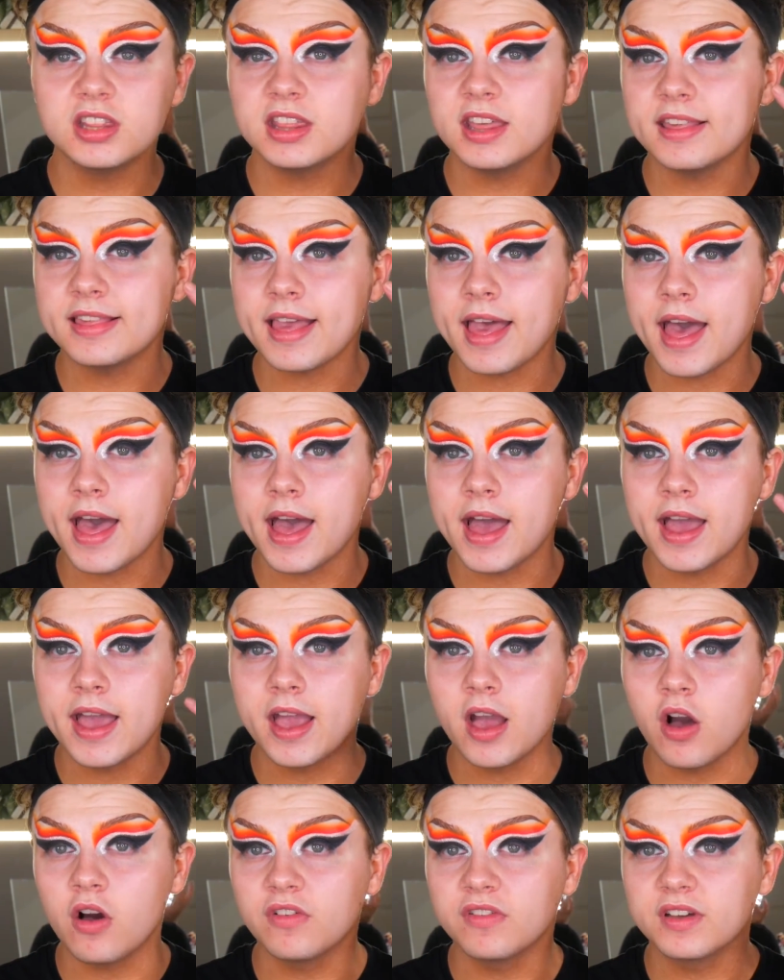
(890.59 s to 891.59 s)
this
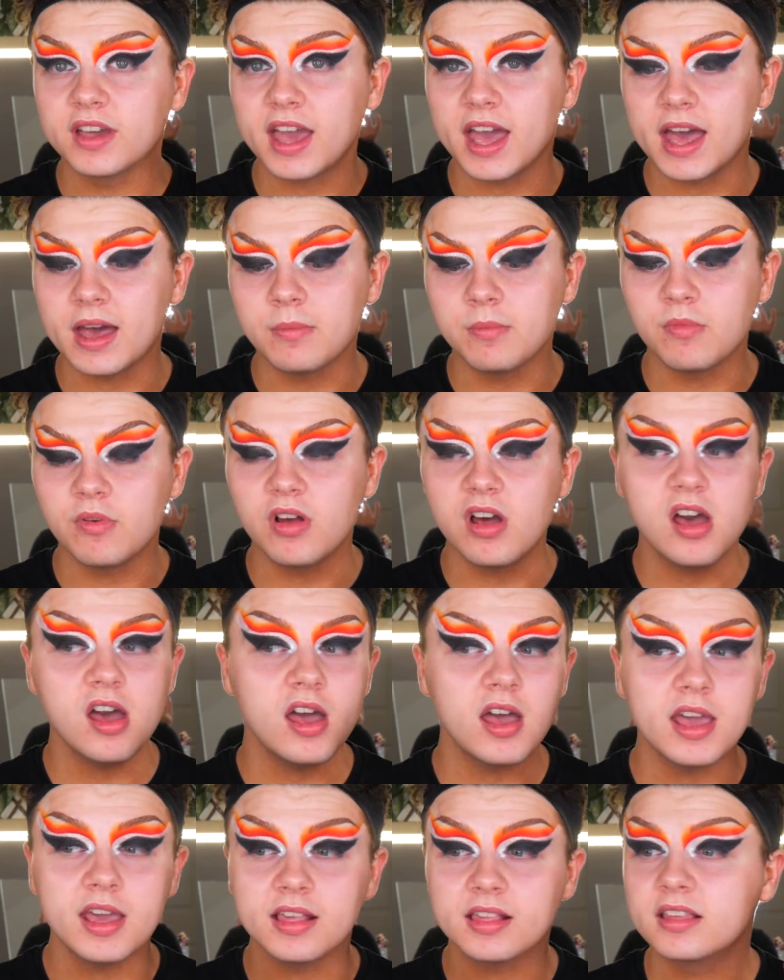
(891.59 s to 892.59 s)
eye off
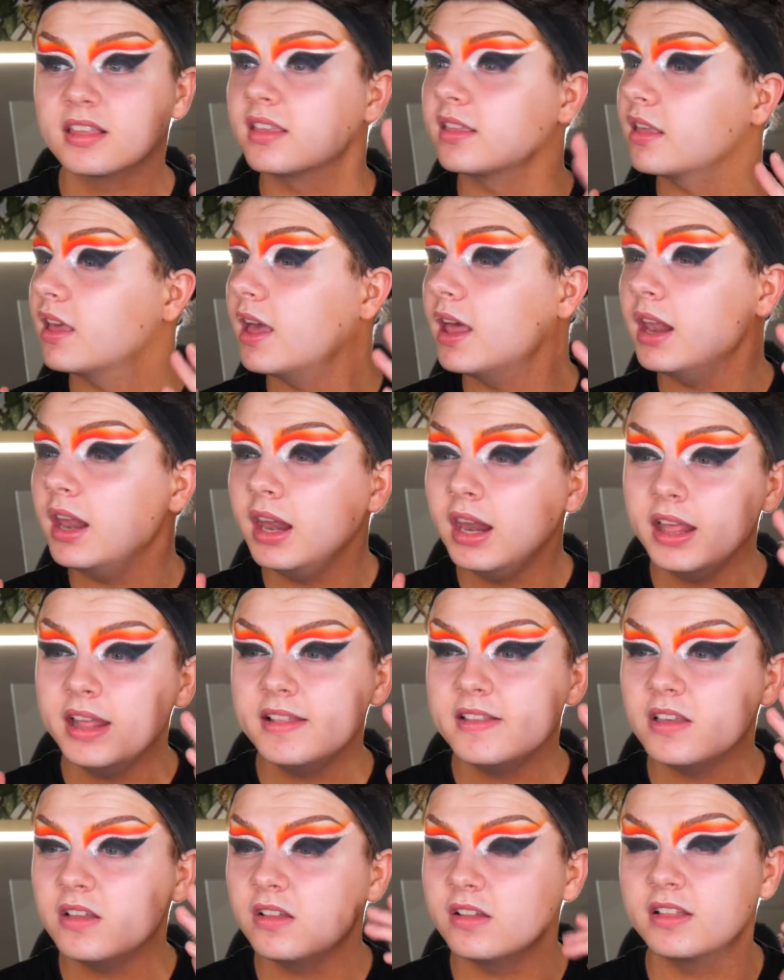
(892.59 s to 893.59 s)
camera. It's a
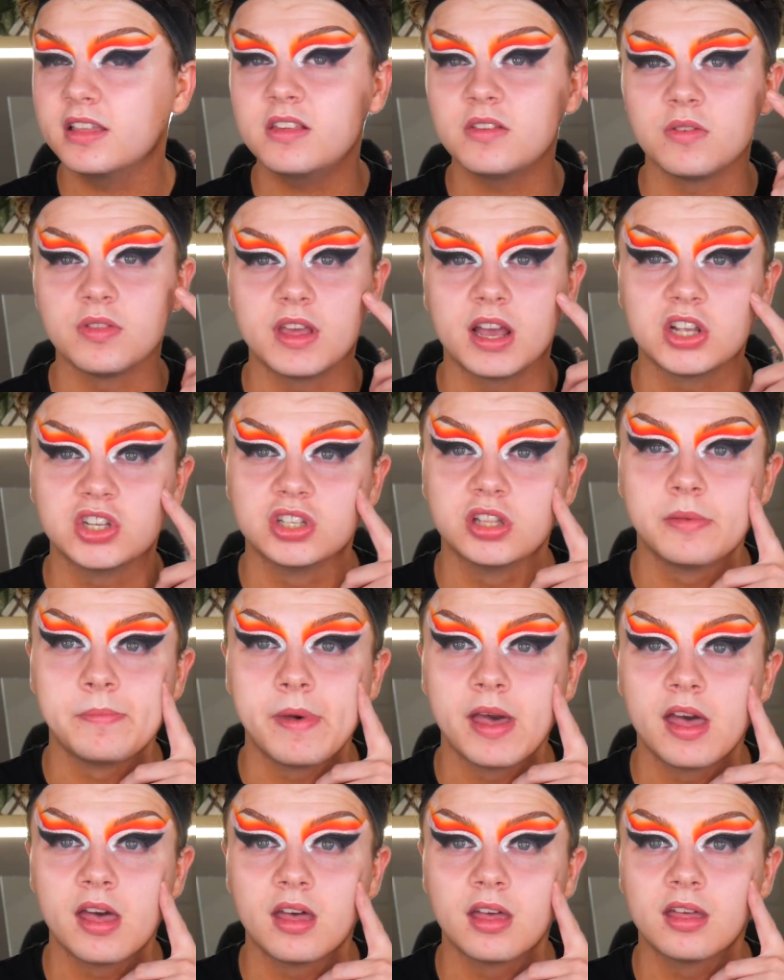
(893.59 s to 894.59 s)
little, this one's actually
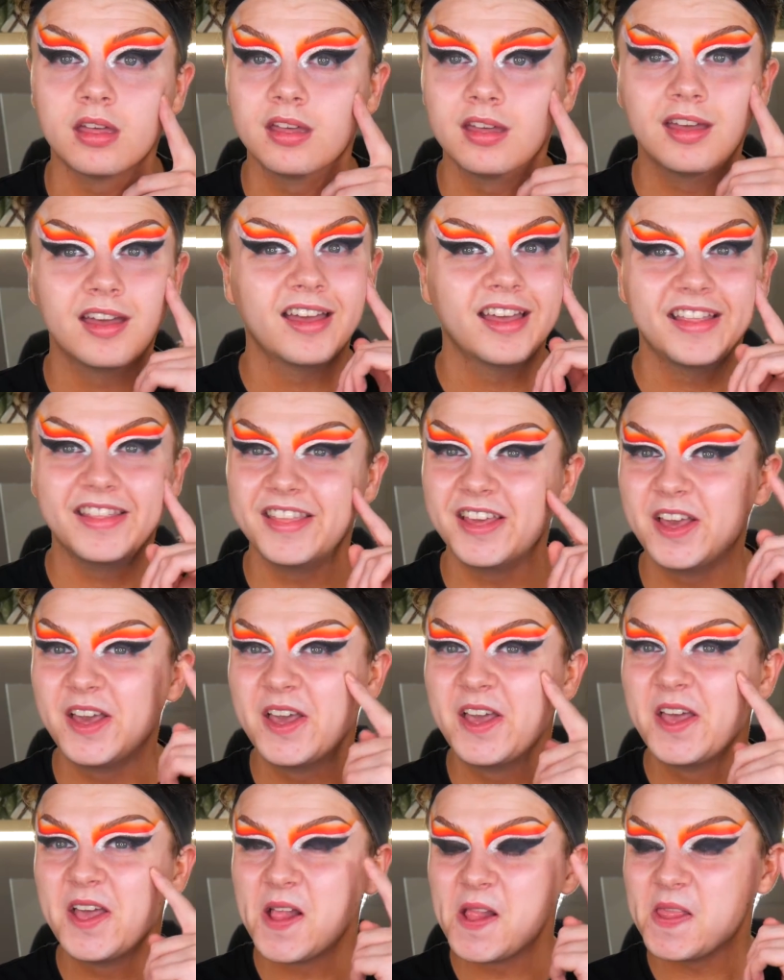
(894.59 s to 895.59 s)
better.
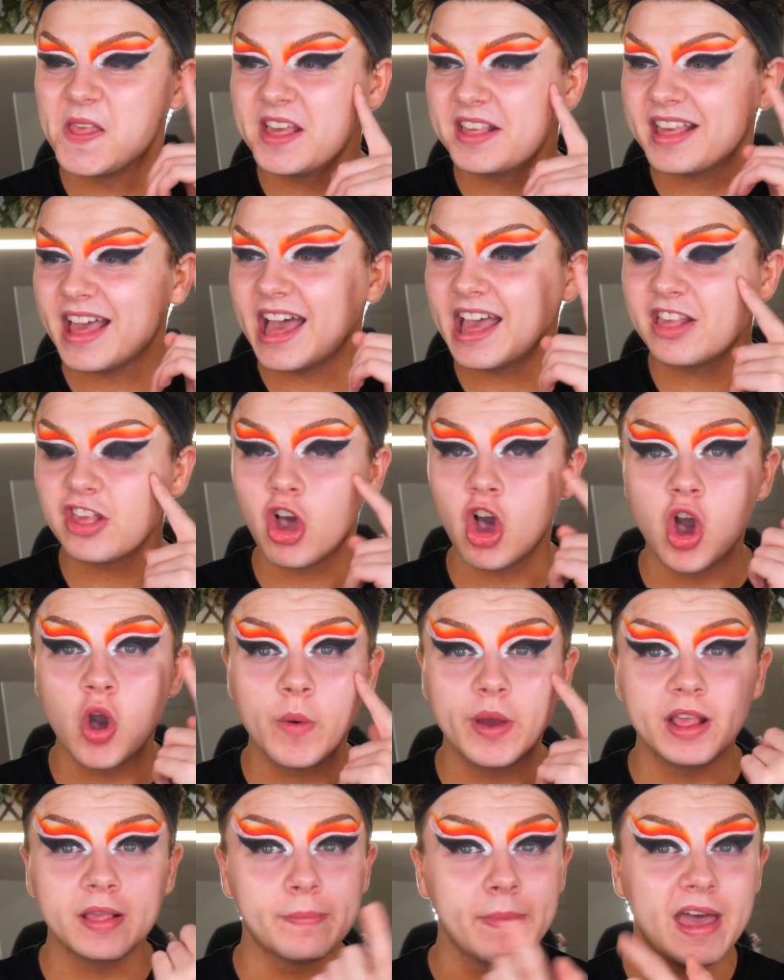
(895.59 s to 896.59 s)
This eye's
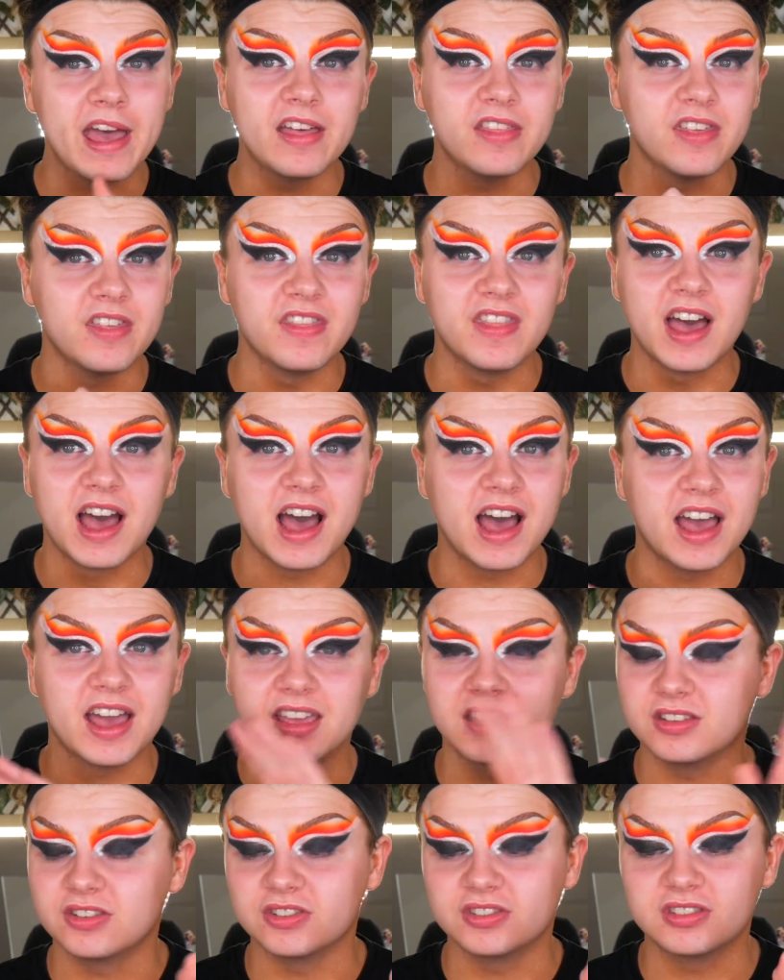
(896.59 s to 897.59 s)
always better than that
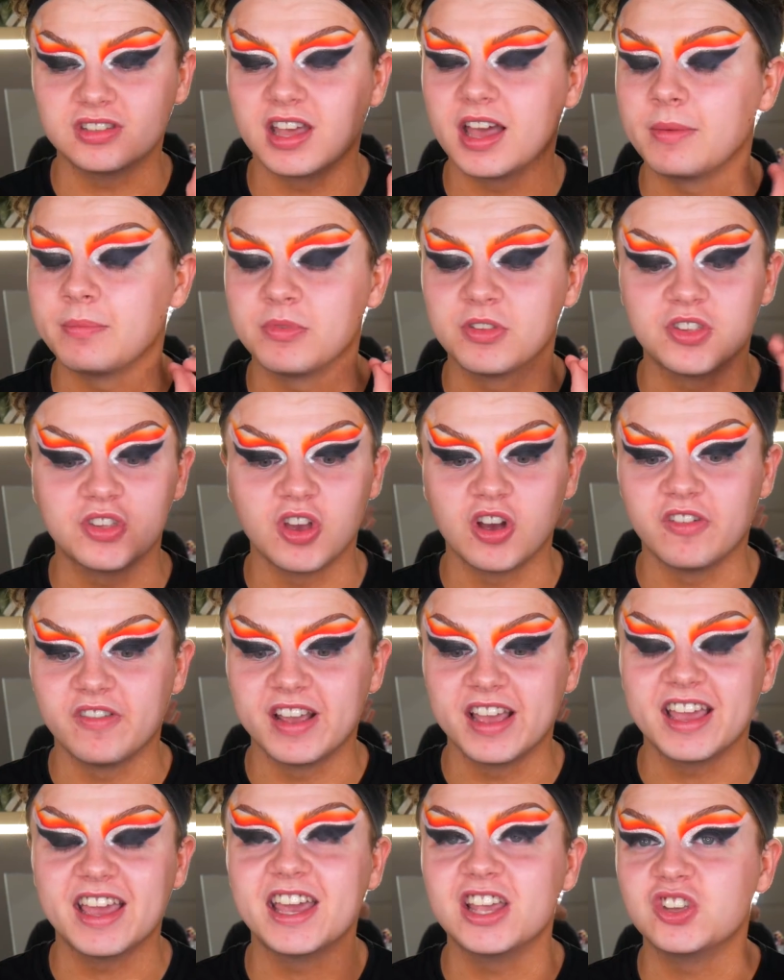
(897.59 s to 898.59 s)
eye, I'm
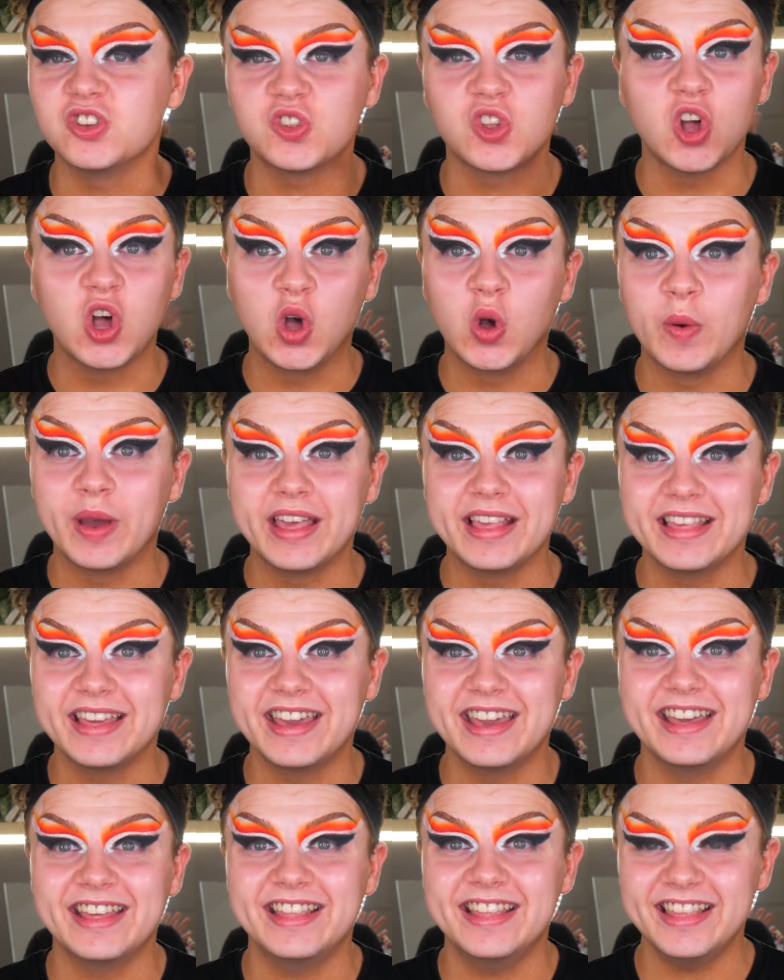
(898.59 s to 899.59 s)
sorry, it just always
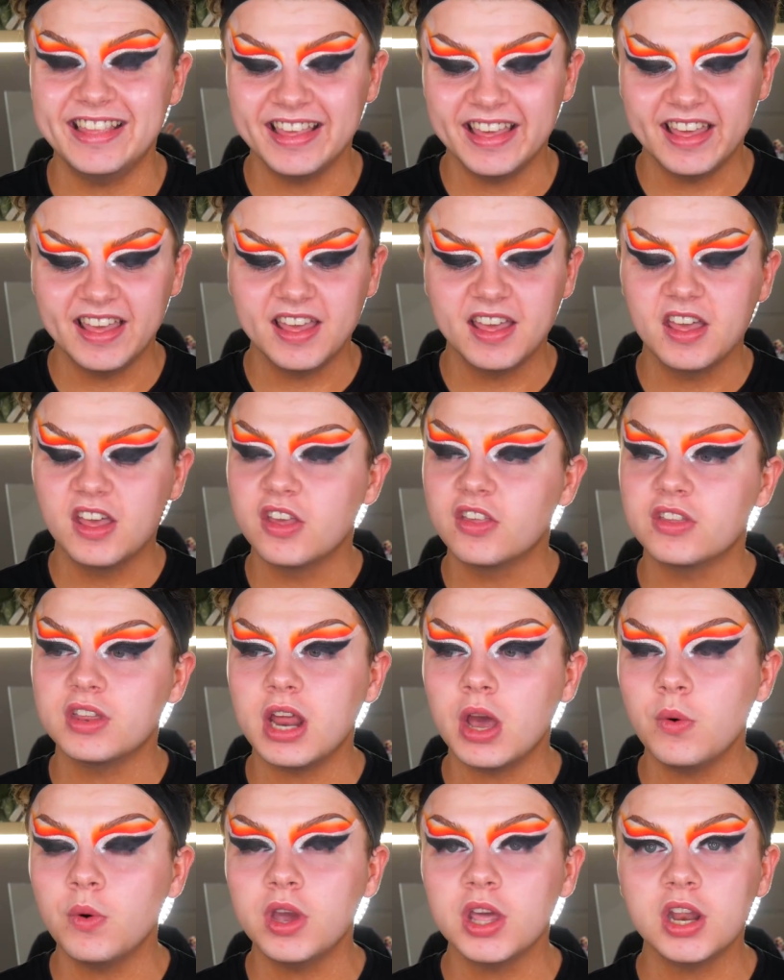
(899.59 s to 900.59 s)
is. So
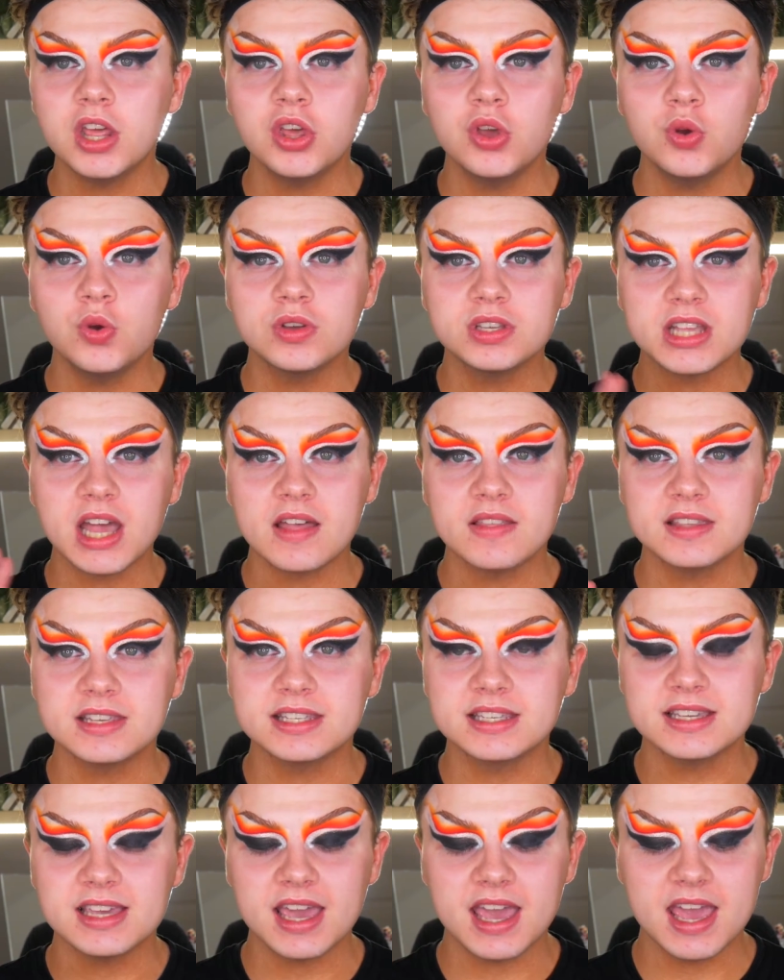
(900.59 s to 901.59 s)
now we're going to start on the
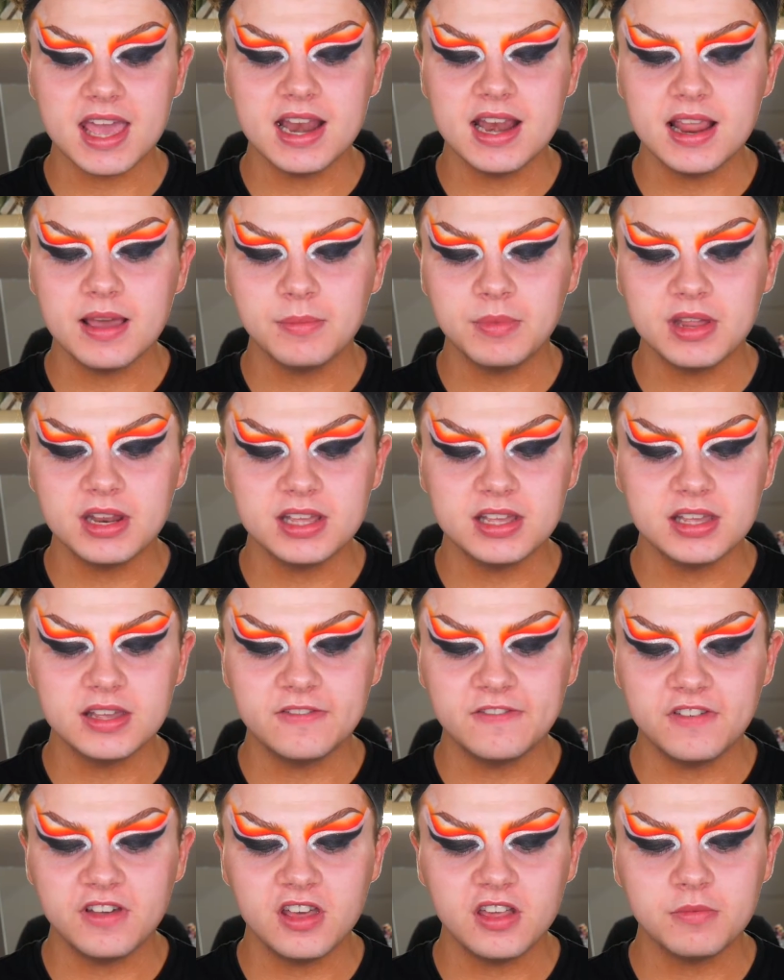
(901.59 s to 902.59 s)
skin. I'm going
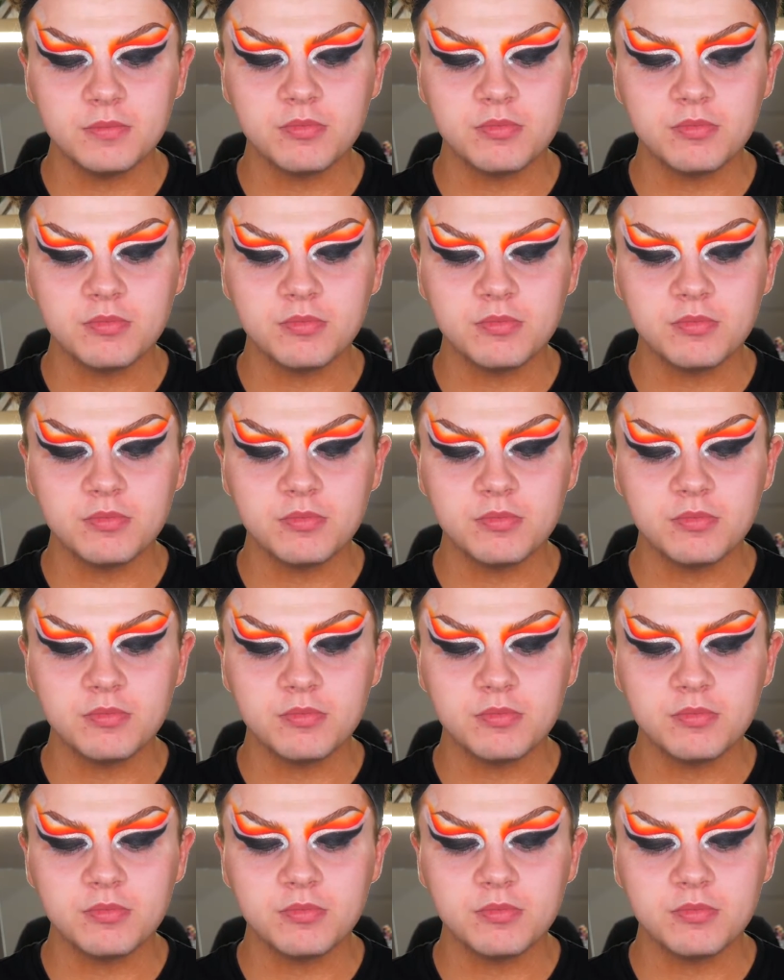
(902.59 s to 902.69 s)
to first